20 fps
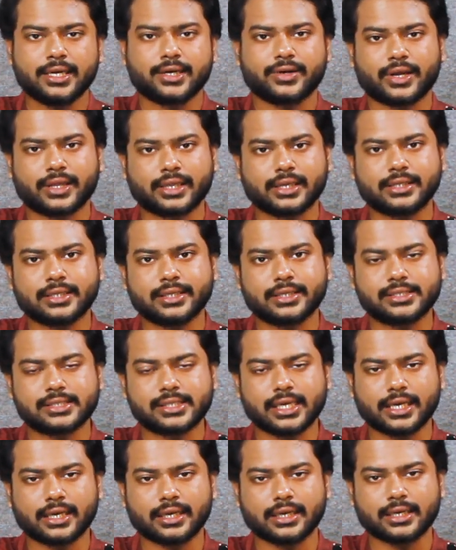rather than
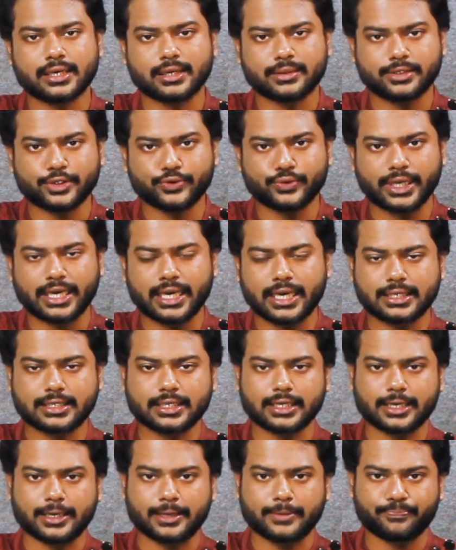tuning it
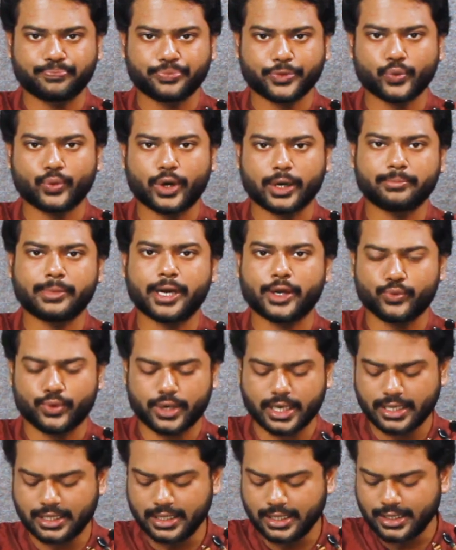one by
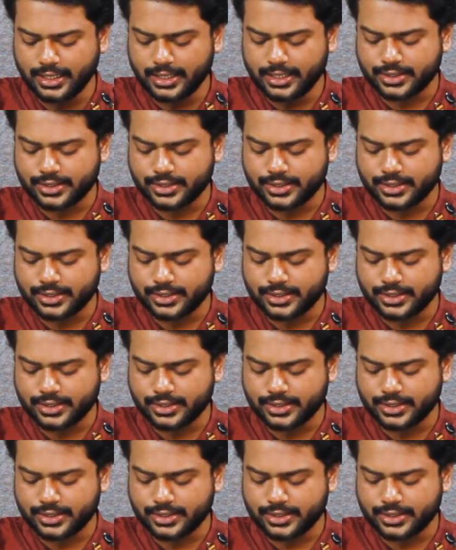one.